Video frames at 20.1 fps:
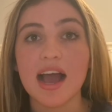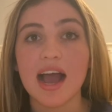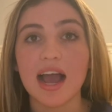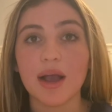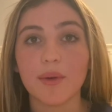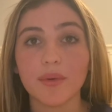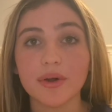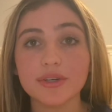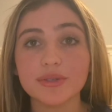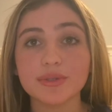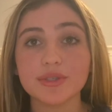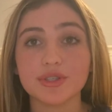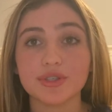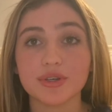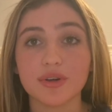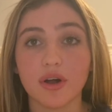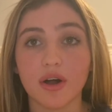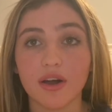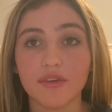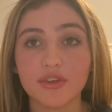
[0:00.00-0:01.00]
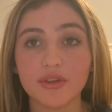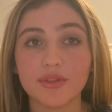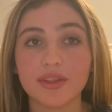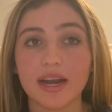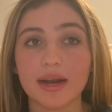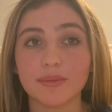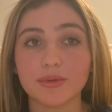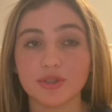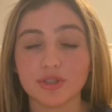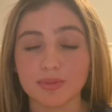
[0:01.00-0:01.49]
I want to assure all of you that
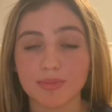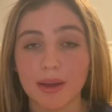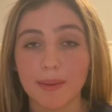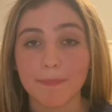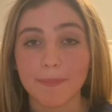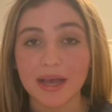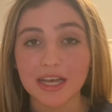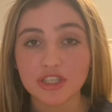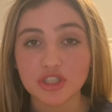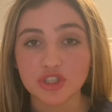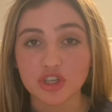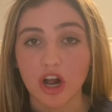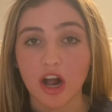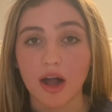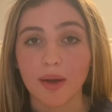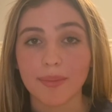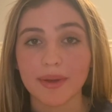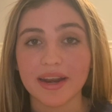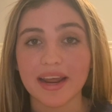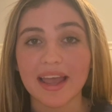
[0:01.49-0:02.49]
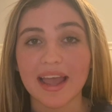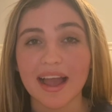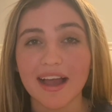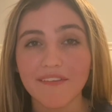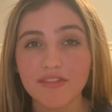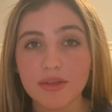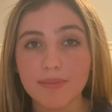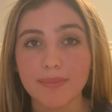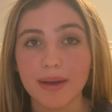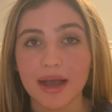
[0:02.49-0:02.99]
I will do my best job and I
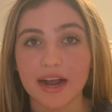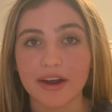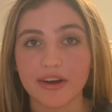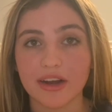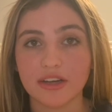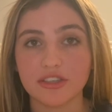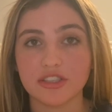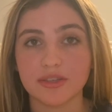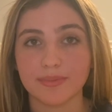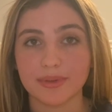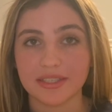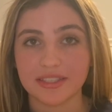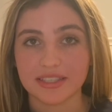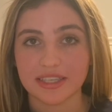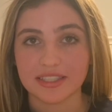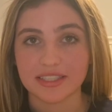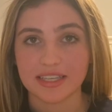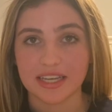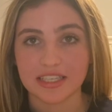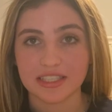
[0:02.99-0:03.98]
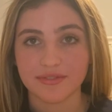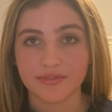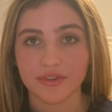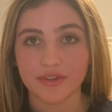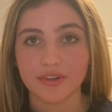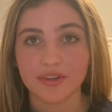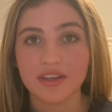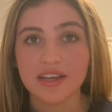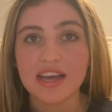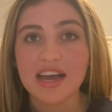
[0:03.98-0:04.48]
have the background to be
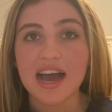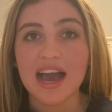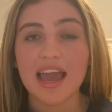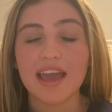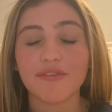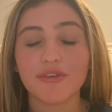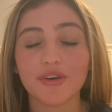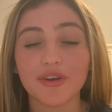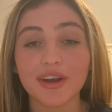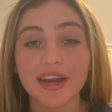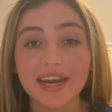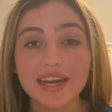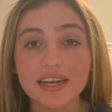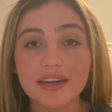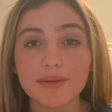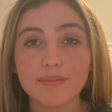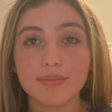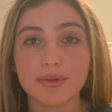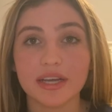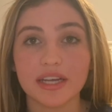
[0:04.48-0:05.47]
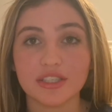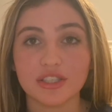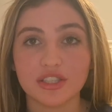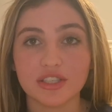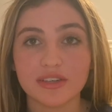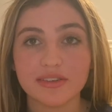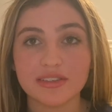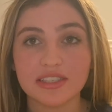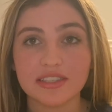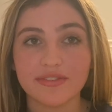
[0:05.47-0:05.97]
successful. I have created and planned
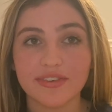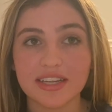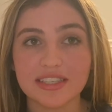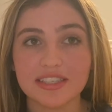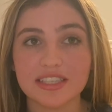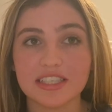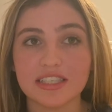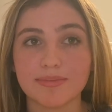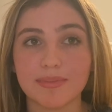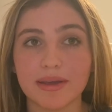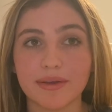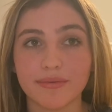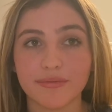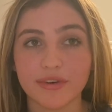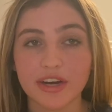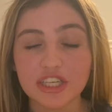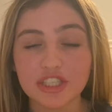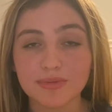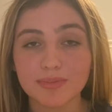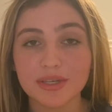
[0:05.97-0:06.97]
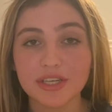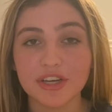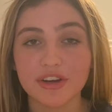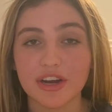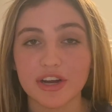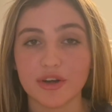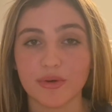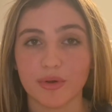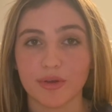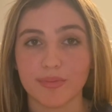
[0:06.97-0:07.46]
service events since my freshman year
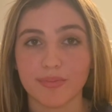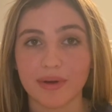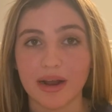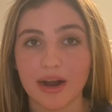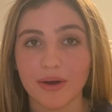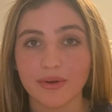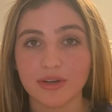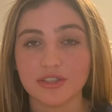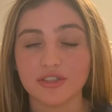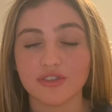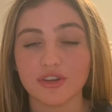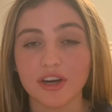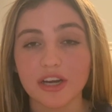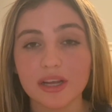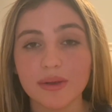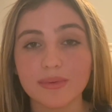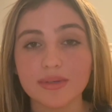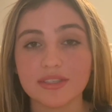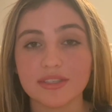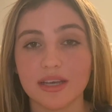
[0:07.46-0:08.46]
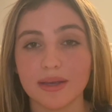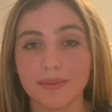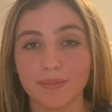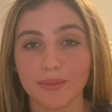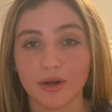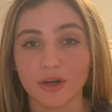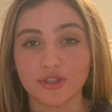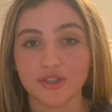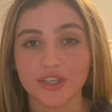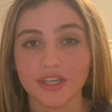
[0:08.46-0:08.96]
at North Broward, starting with St.
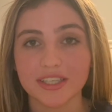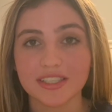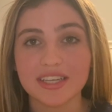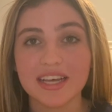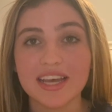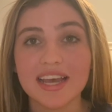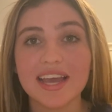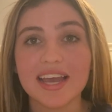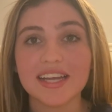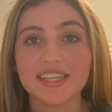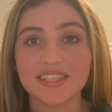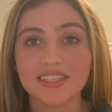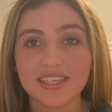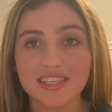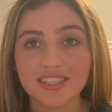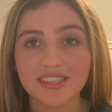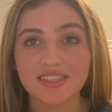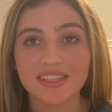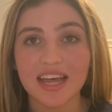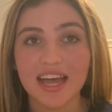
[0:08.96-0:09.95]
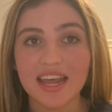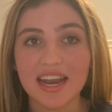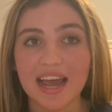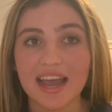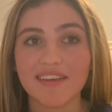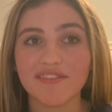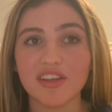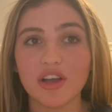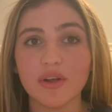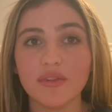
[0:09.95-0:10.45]
Baldrick's. And since then, I
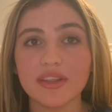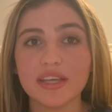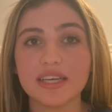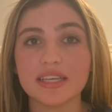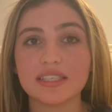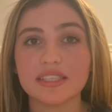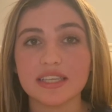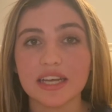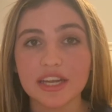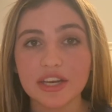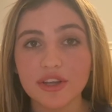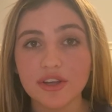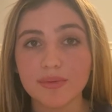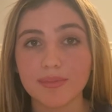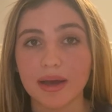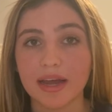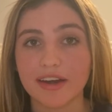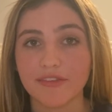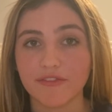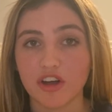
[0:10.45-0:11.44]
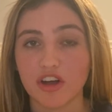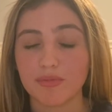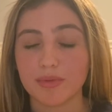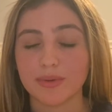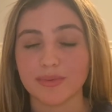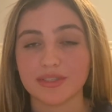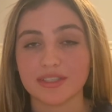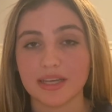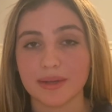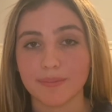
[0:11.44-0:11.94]
have not only continued my involvement
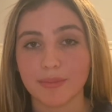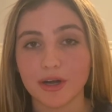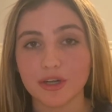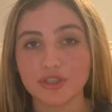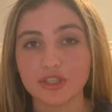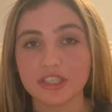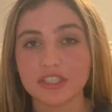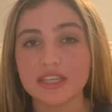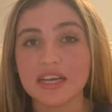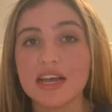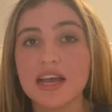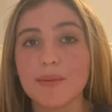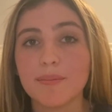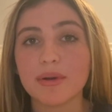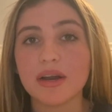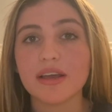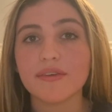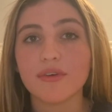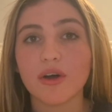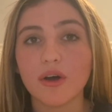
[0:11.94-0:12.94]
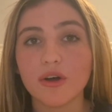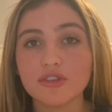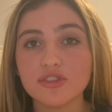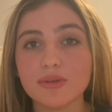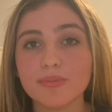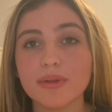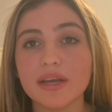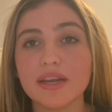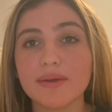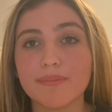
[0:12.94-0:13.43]
with St. Baldrick's, but I have also
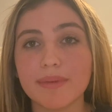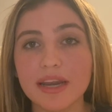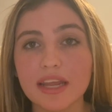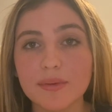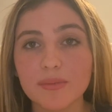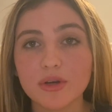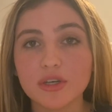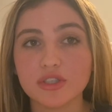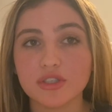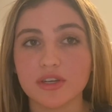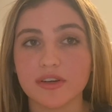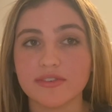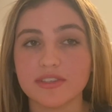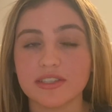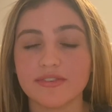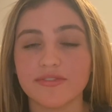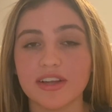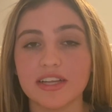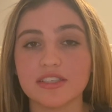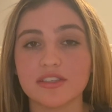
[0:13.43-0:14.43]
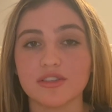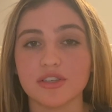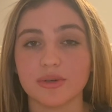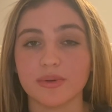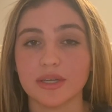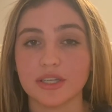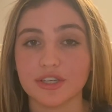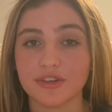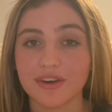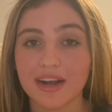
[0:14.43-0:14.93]
planned many more service events through
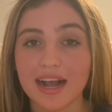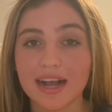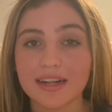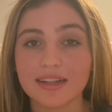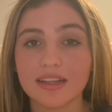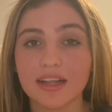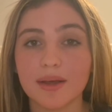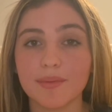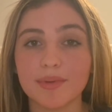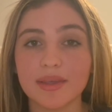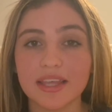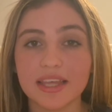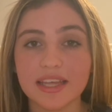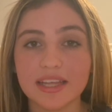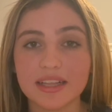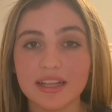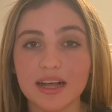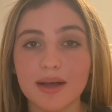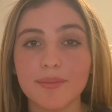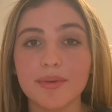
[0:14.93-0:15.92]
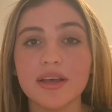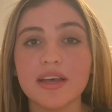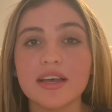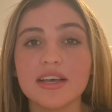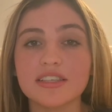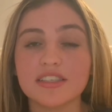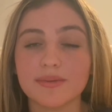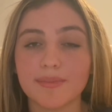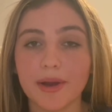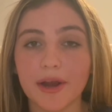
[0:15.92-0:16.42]
Interact Club, Key Club,
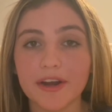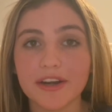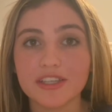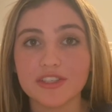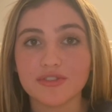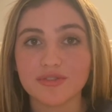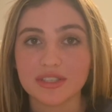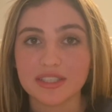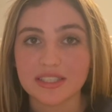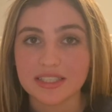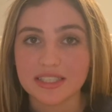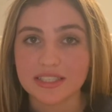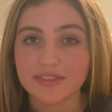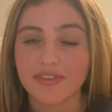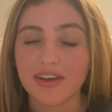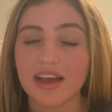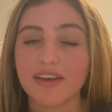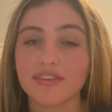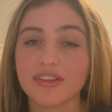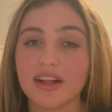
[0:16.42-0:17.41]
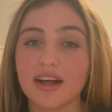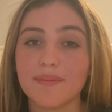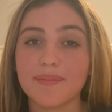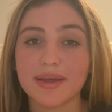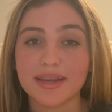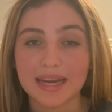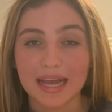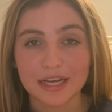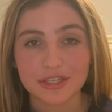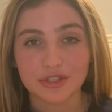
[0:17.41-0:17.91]
Samaritan's 365 Club,
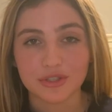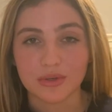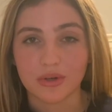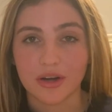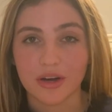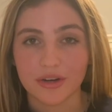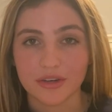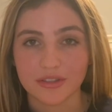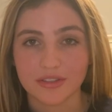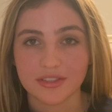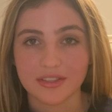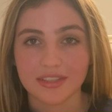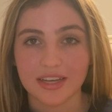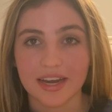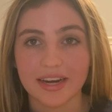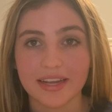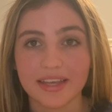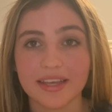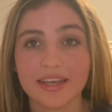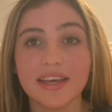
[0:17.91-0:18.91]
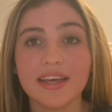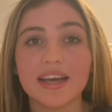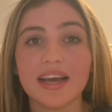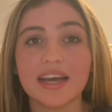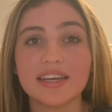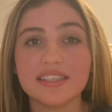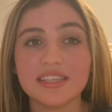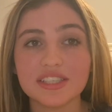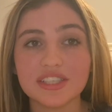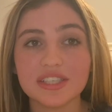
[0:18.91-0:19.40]
and National Honor Society.
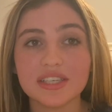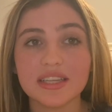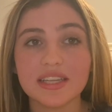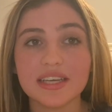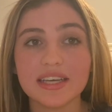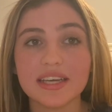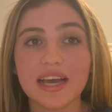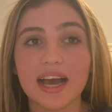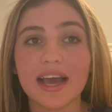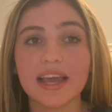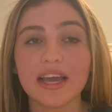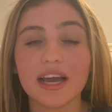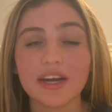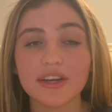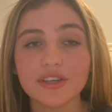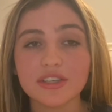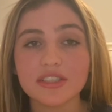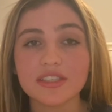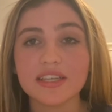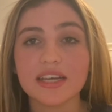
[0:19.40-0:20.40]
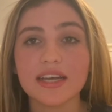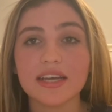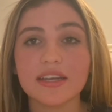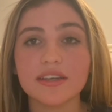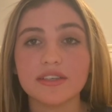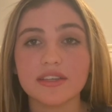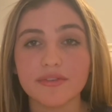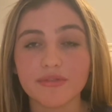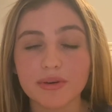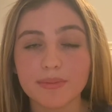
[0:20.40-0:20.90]
Additionally, I
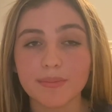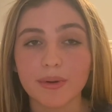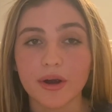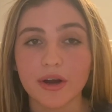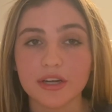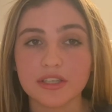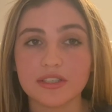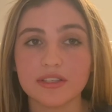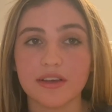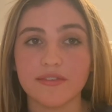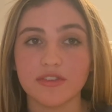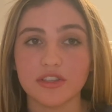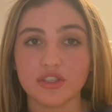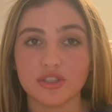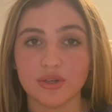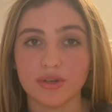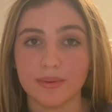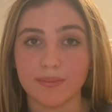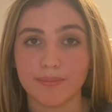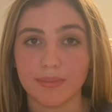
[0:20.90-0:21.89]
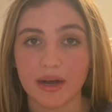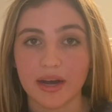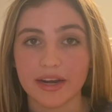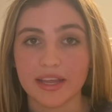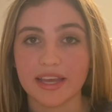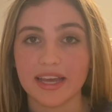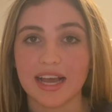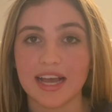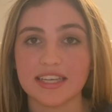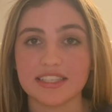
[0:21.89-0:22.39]
understand different parts of the student
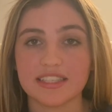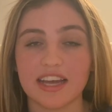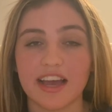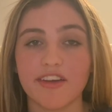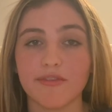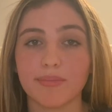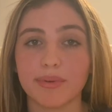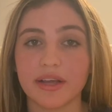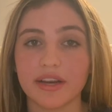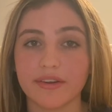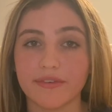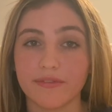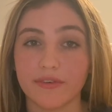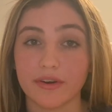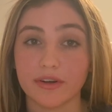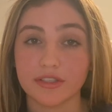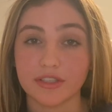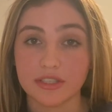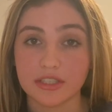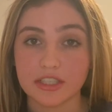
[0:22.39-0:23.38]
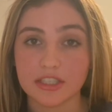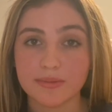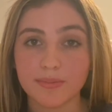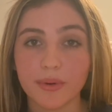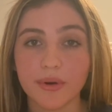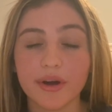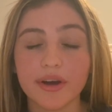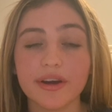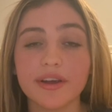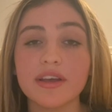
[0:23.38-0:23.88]
body as I've played a varsity
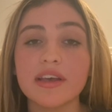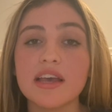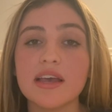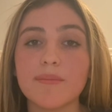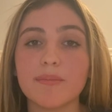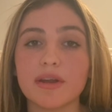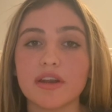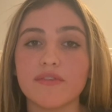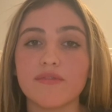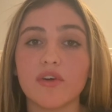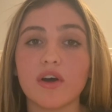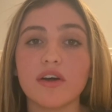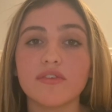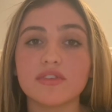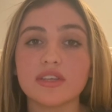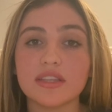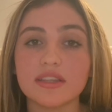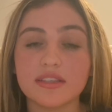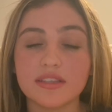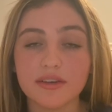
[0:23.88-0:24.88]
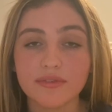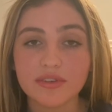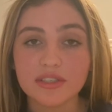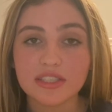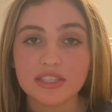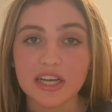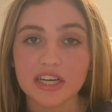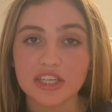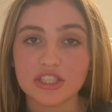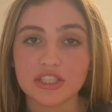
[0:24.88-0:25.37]
sport, been involved in different
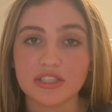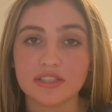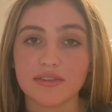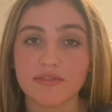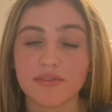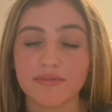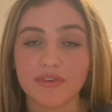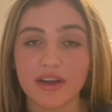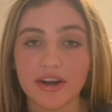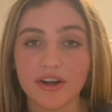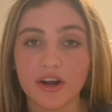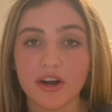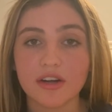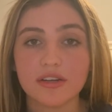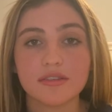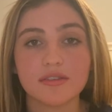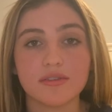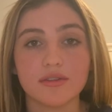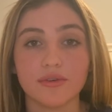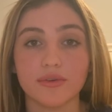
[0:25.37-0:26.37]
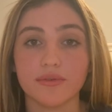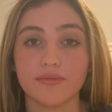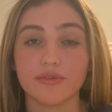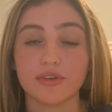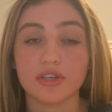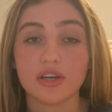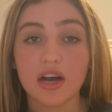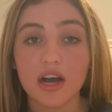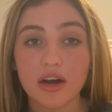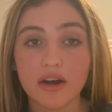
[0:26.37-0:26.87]
sections of the fine arts through
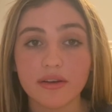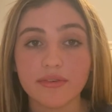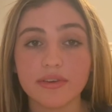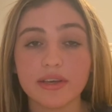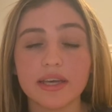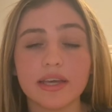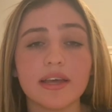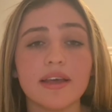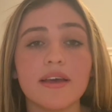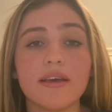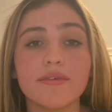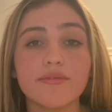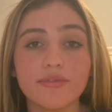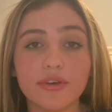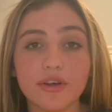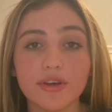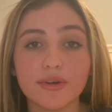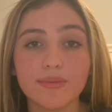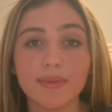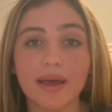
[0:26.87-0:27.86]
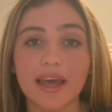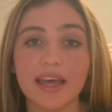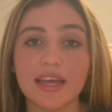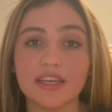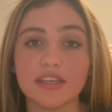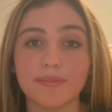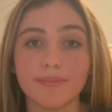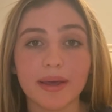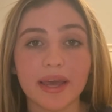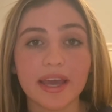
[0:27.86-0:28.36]
photography, film,
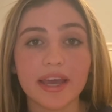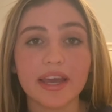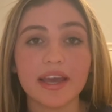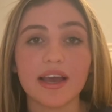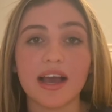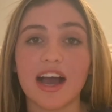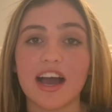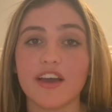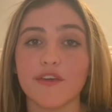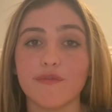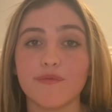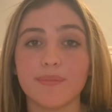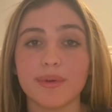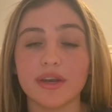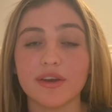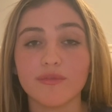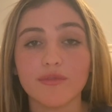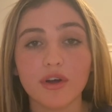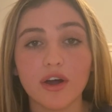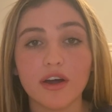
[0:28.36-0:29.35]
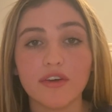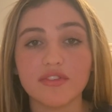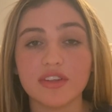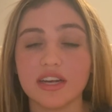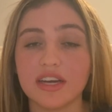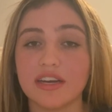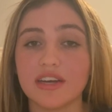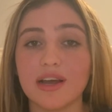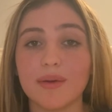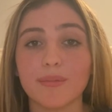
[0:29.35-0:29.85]
and debate. I've been involved
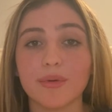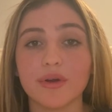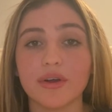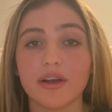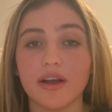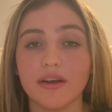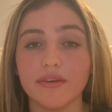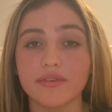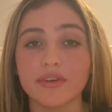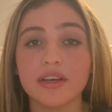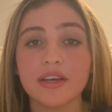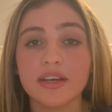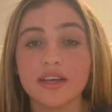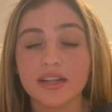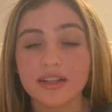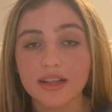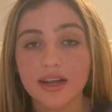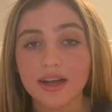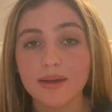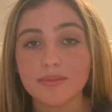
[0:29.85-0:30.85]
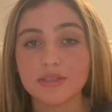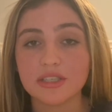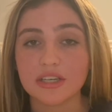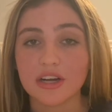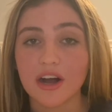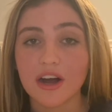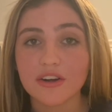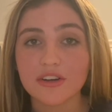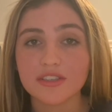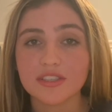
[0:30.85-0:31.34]
in a number of clubs and
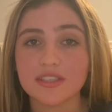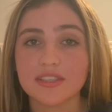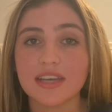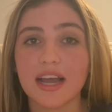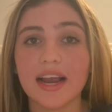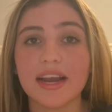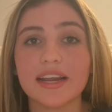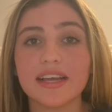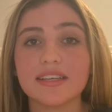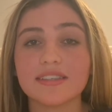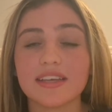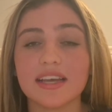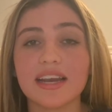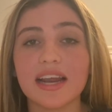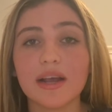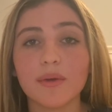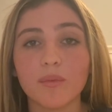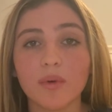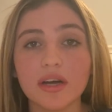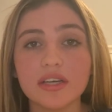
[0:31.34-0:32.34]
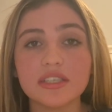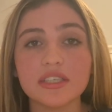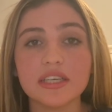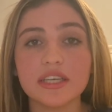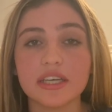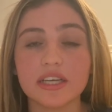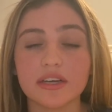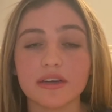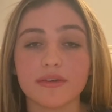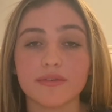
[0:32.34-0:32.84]
honor societies, and I want to
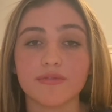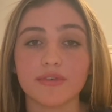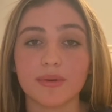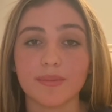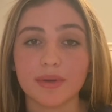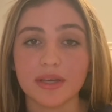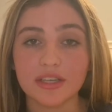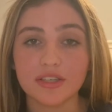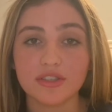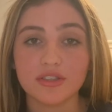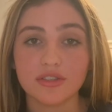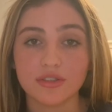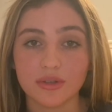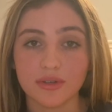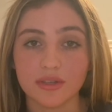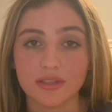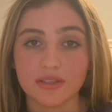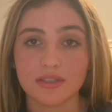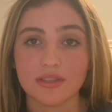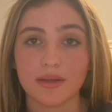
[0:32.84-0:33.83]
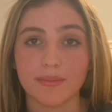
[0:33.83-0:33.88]
hear from each student's